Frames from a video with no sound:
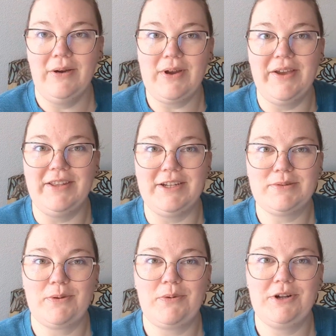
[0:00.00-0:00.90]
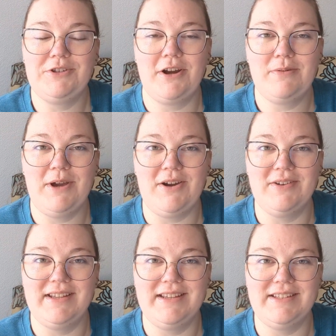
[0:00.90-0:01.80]
Okay, the next book we're going to talk
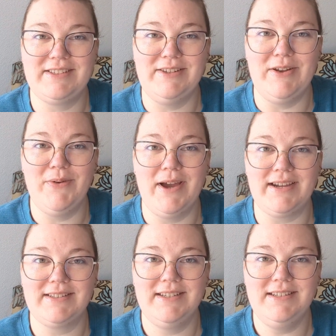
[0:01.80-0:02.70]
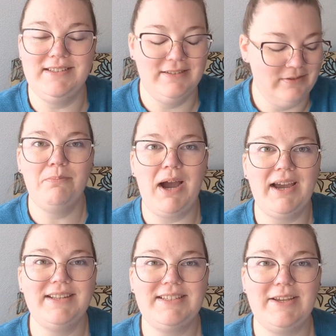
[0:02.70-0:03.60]
about is No Exit
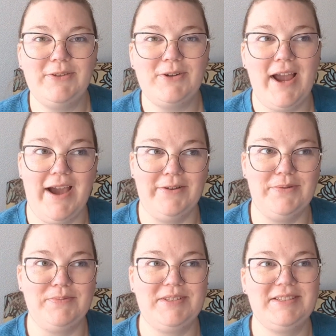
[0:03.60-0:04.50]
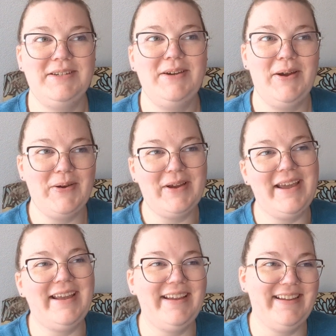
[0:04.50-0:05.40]
by Taylor Adams. Okay.
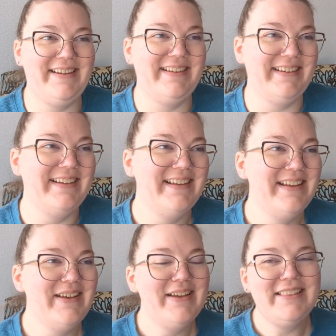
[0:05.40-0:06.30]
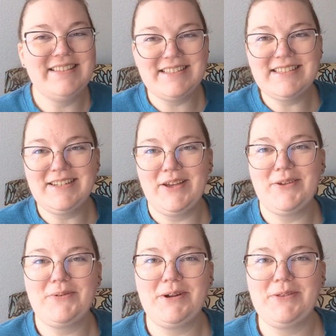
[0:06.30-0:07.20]
This is
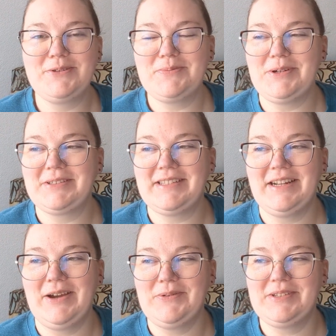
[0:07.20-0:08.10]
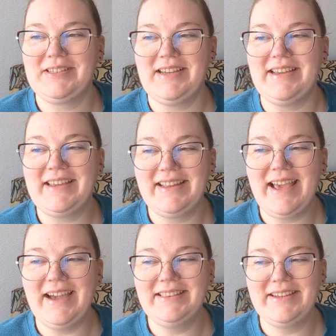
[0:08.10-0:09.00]
another one of those books that I was like, it
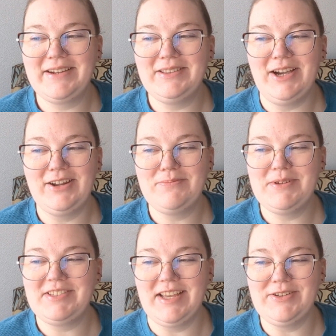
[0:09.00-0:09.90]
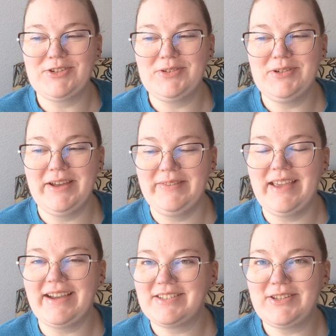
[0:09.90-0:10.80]
had like a lot of potential and
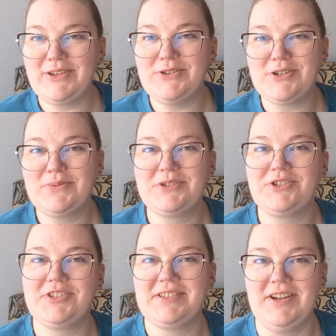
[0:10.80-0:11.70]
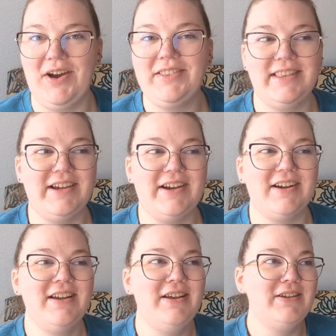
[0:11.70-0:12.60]
the execution was just not there.